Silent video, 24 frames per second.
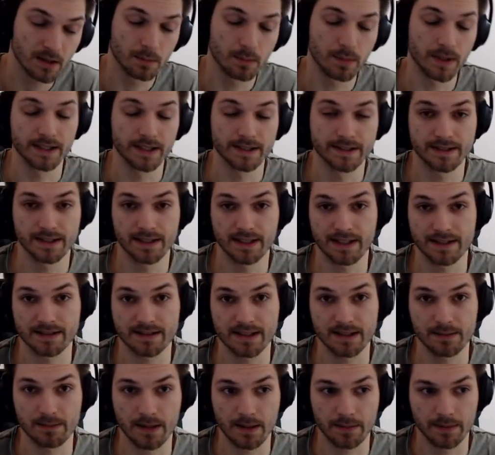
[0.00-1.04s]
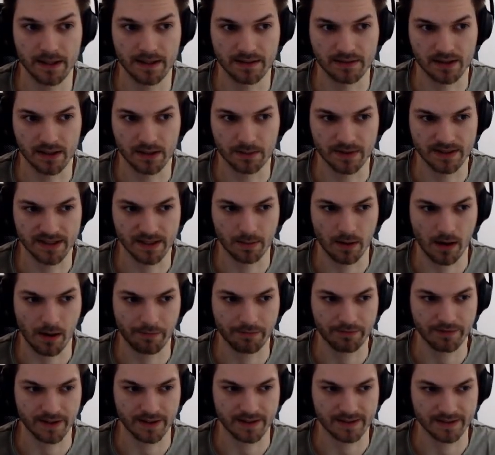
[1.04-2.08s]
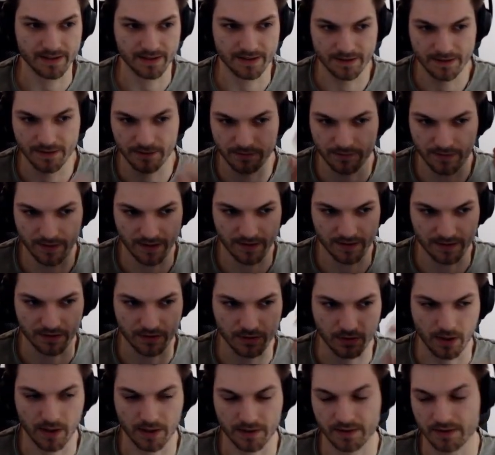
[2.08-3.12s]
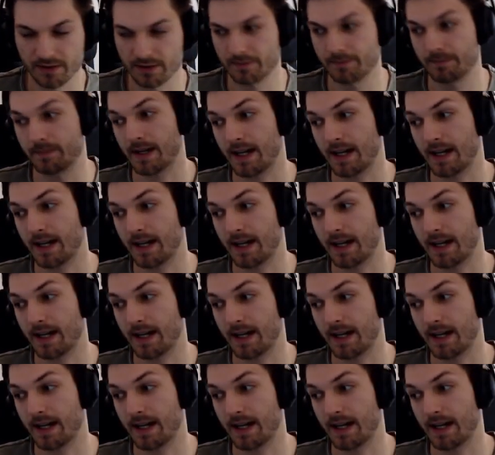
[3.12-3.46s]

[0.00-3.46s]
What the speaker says: but let's see, maybe there's going to be some hop fixes. Fingers crossed.